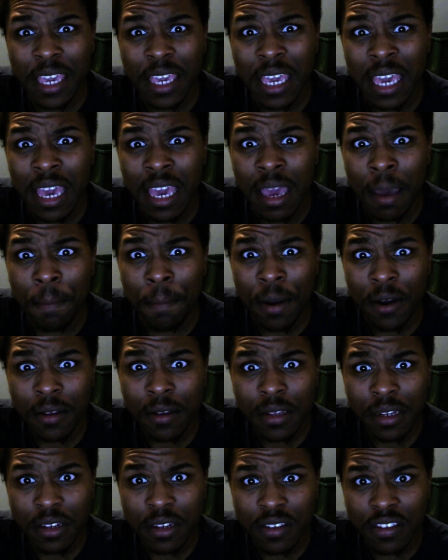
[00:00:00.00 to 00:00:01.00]
Apparently,
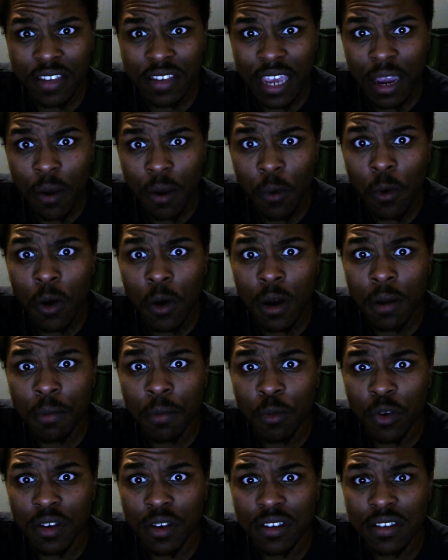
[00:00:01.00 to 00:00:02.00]
the sandworm
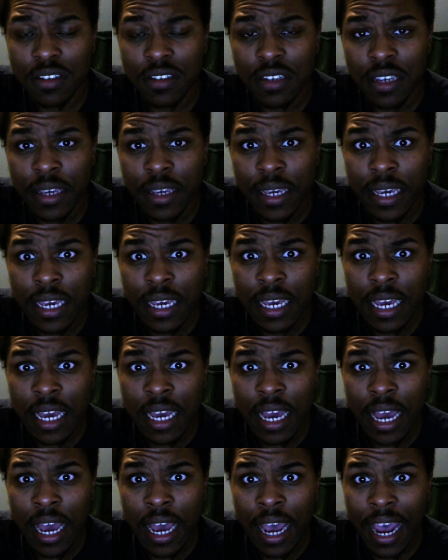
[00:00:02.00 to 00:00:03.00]
was
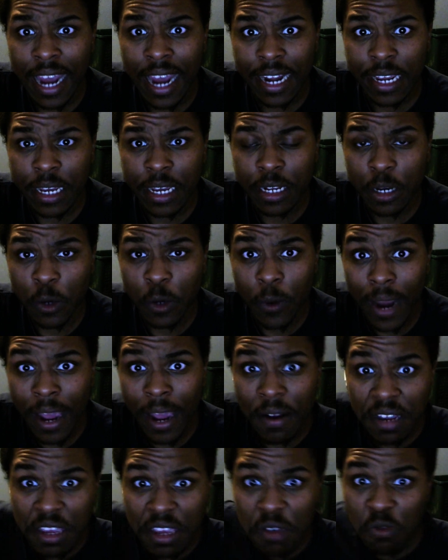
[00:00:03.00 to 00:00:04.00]
hiding underground,
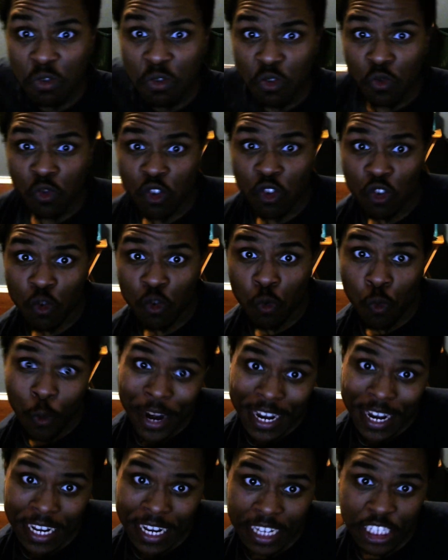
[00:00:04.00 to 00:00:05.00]
and he was just
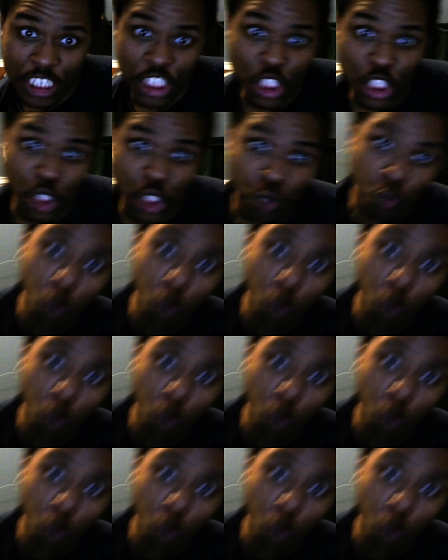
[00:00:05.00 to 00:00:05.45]
waiting to swoop.